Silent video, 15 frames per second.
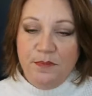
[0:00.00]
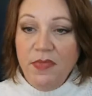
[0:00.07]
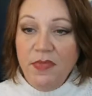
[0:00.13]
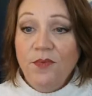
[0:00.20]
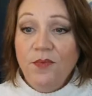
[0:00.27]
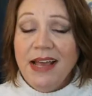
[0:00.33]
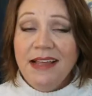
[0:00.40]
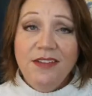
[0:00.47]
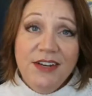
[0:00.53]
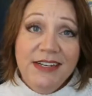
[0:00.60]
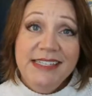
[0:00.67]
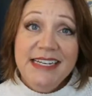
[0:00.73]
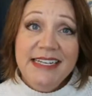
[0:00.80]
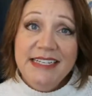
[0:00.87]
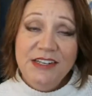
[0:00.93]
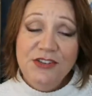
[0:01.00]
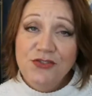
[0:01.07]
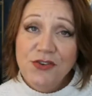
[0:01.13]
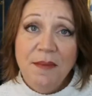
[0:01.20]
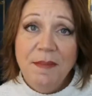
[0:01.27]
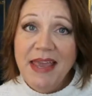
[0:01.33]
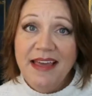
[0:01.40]
Well, I looked into
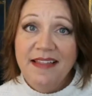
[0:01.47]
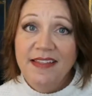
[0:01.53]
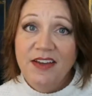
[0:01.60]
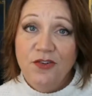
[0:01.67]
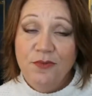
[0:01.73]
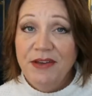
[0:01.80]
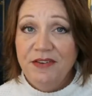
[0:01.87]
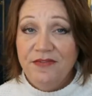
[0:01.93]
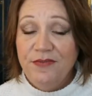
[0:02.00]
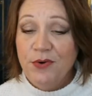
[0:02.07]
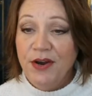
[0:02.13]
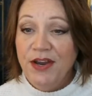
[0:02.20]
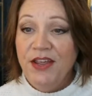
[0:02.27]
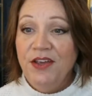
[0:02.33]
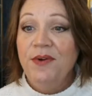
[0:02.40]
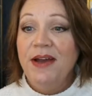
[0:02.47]
dreaming a little bit for you,